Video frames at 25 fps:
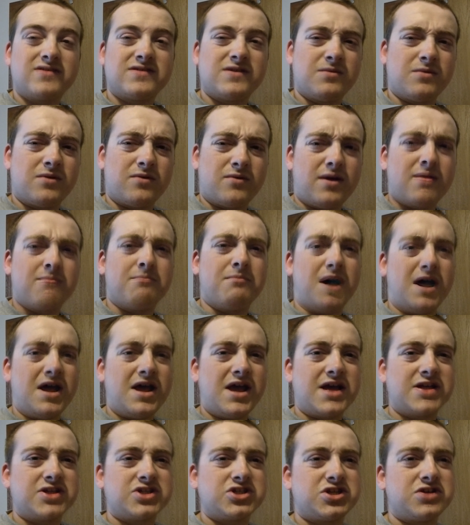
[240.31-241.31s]
somewhere around my
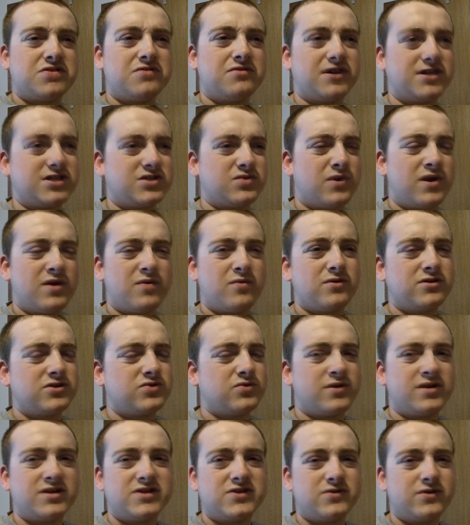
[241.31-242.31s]
age too, like 21,
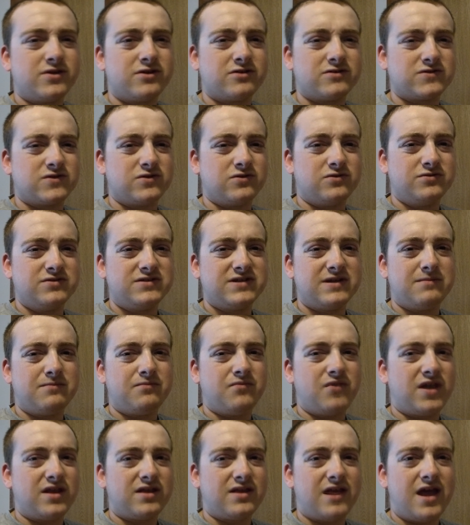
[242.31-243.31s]
22 years old, something
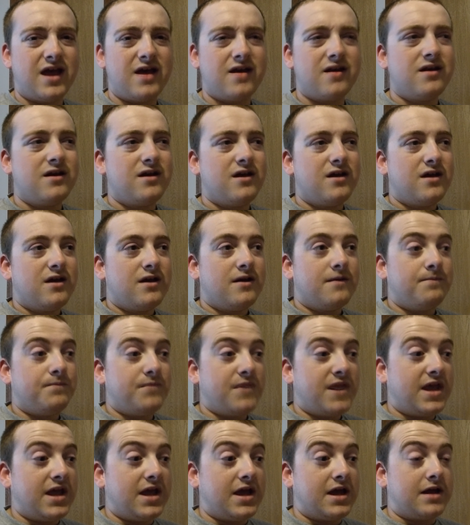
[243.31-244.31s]
like that.
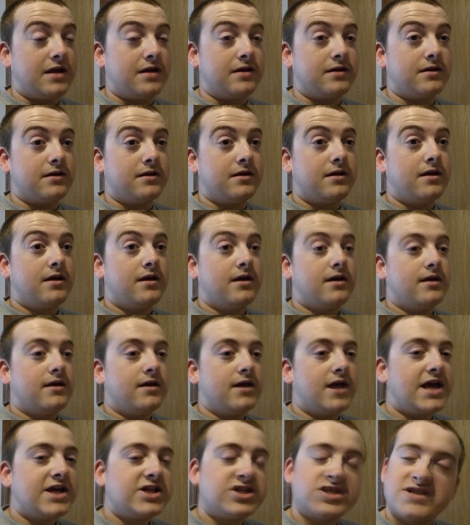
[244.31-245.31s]
And
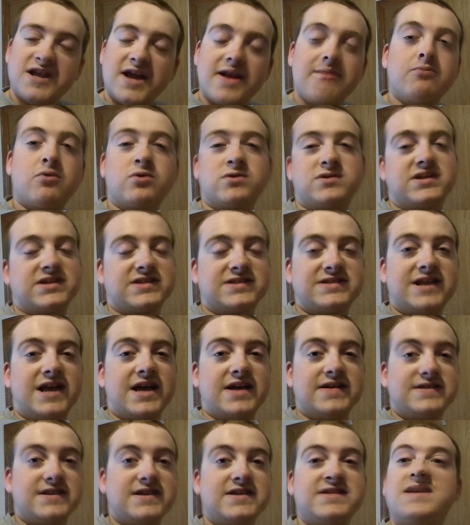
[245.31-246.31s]
he's just had more
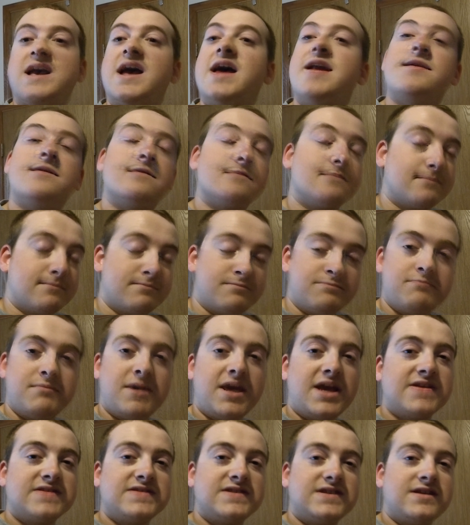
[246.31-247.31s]
success. He's had an
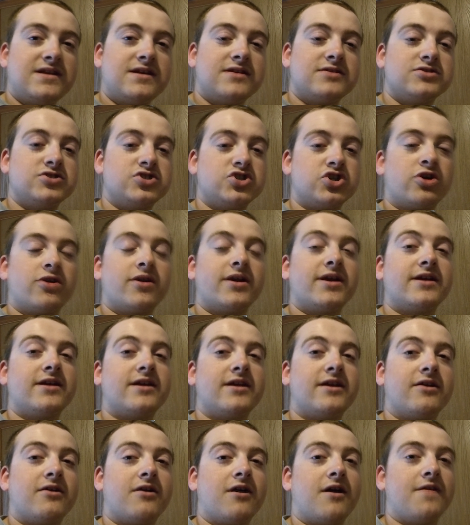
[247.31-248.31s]
amazing journey
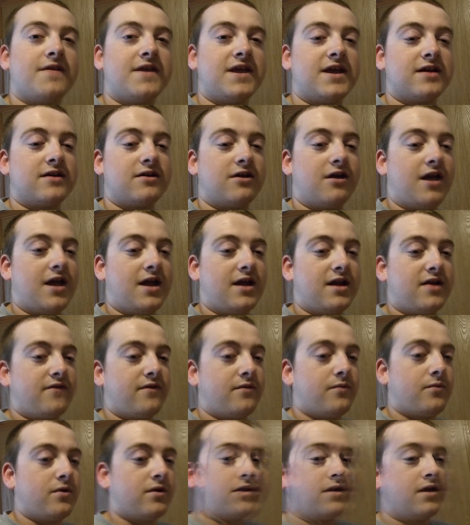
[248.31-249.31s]
here on the internet,
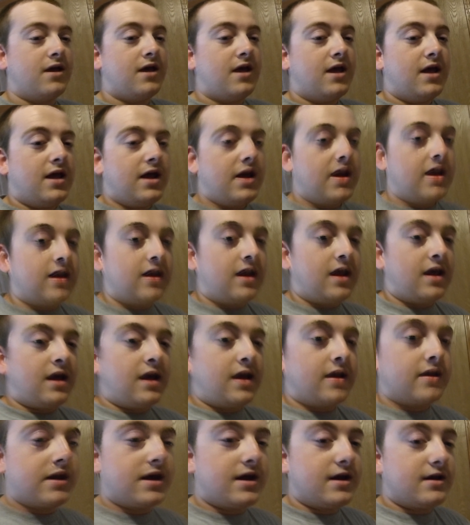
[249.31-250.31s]
everyone. And
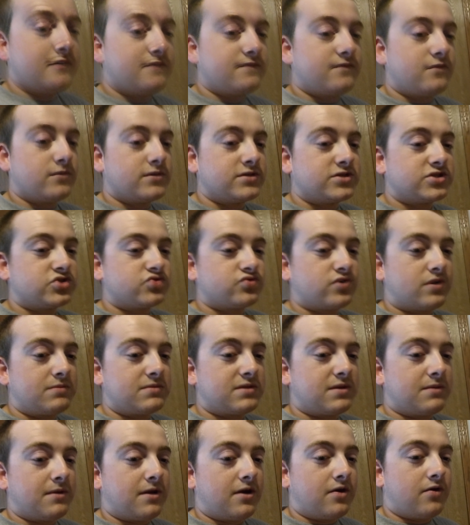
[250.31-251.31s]
I kind of always
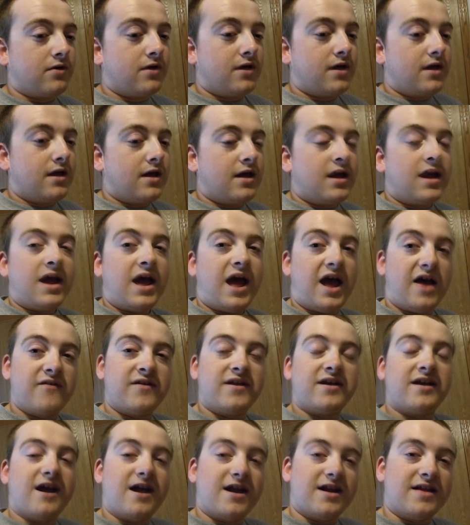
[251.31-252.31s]
dreamt about
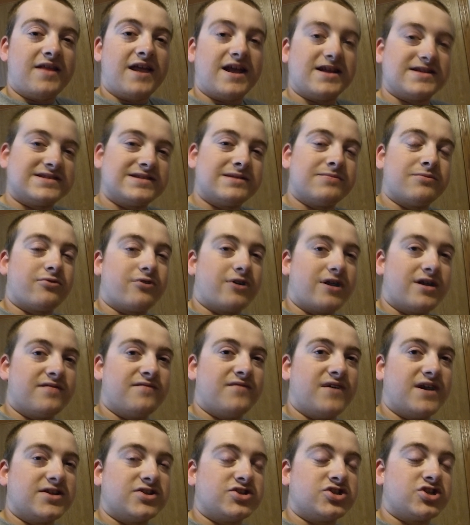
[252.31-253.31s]
having kind of that similar
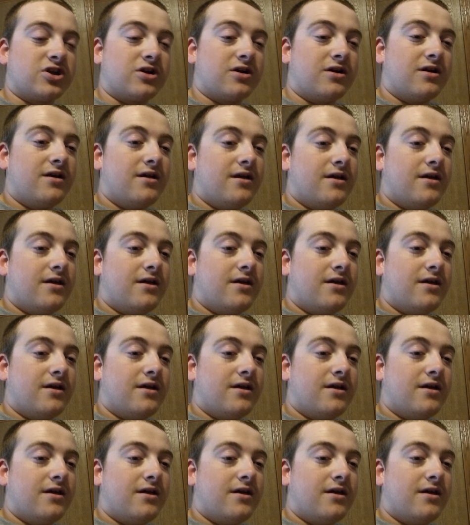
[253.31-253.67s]
adventure.